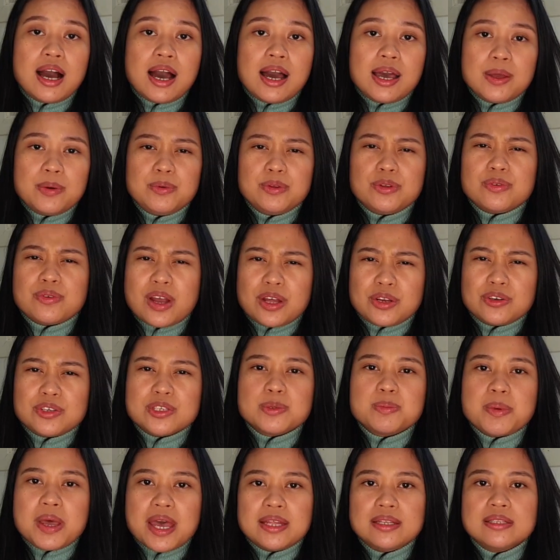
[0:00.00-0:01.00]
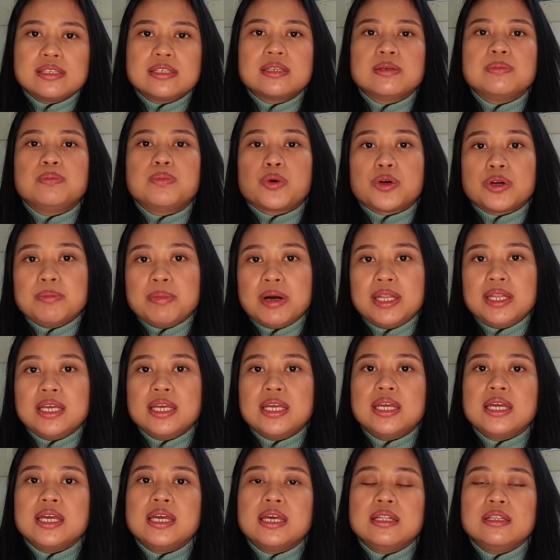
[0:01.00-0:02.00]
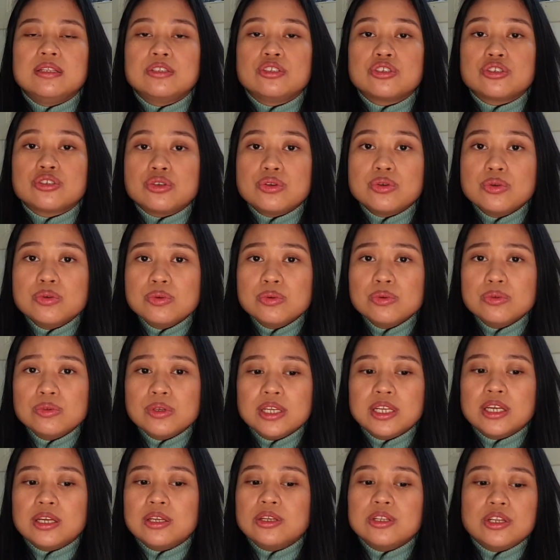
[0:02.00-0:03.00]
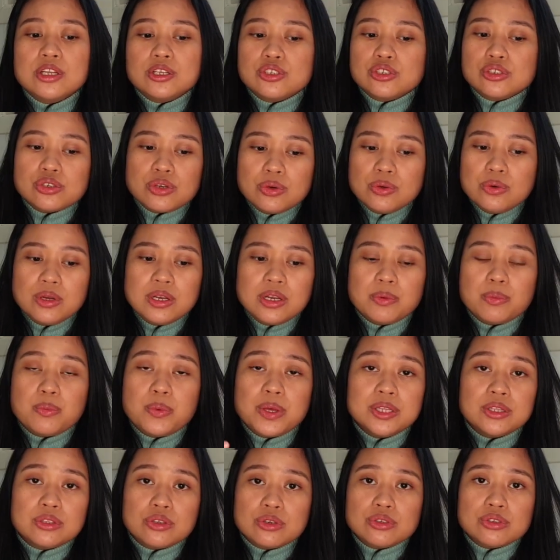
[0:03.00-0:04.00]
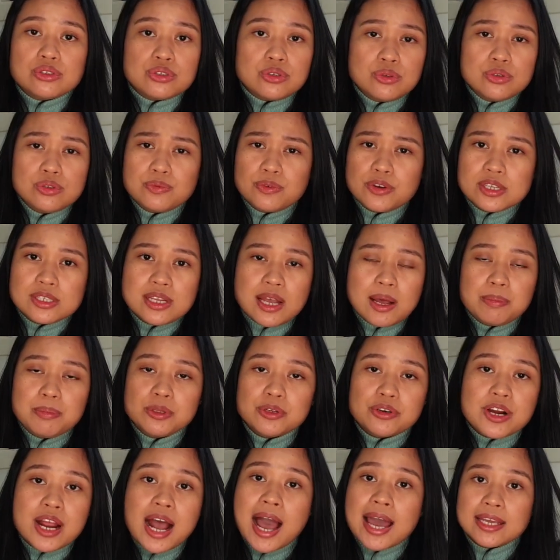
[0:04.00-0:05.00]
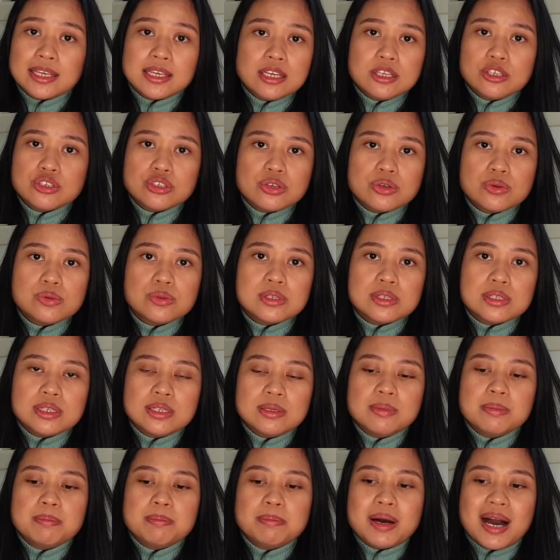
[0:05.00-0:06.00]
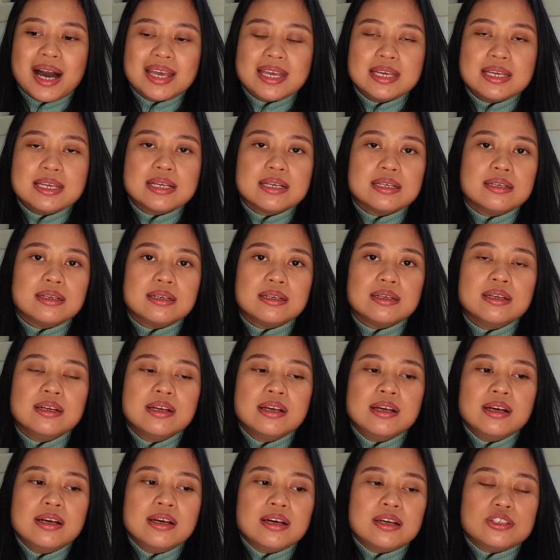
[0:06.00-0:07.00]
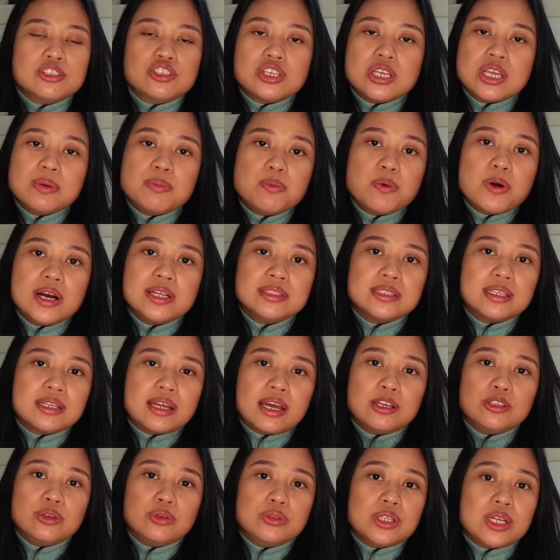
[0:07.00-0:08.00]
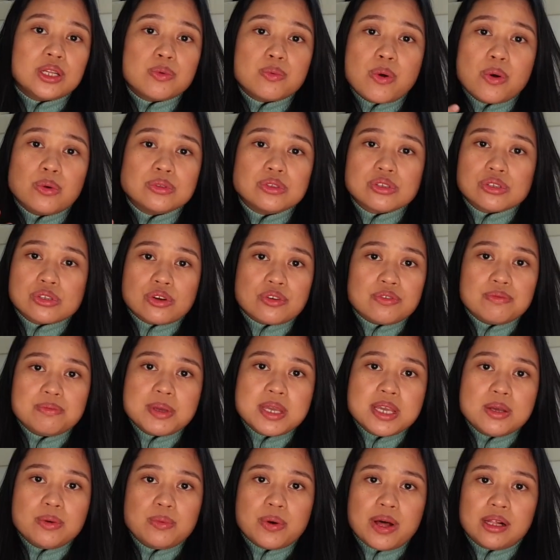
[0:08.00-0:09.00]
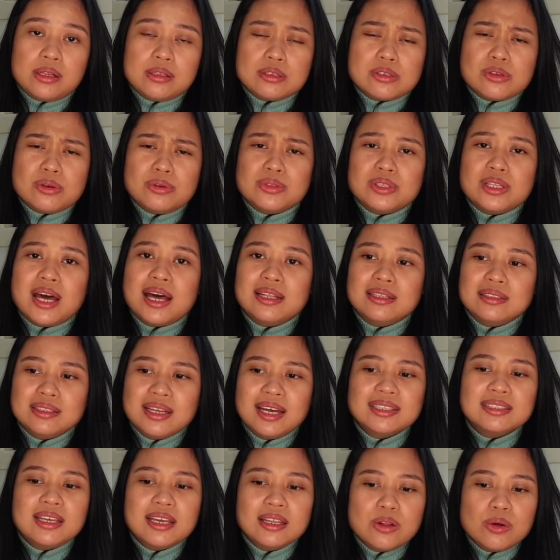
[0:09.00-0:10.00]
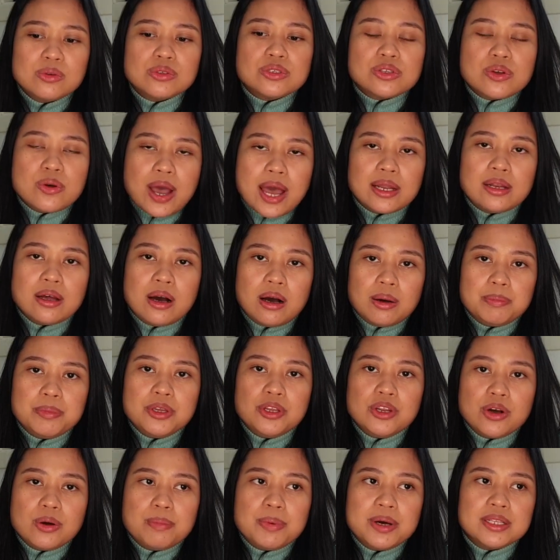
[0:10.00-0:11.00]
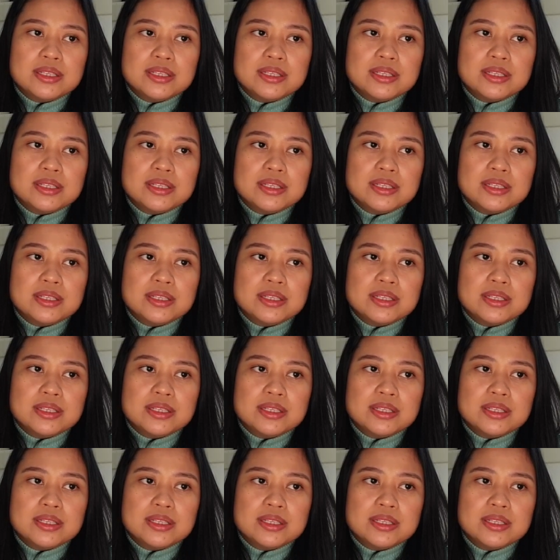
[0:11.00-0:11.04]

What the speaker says: I would rather spend more money in a shoe, in a winter shoes, for example, or hiking shoes, than buying a cheap one that I know that won't serve me well. So that can also add up, you know.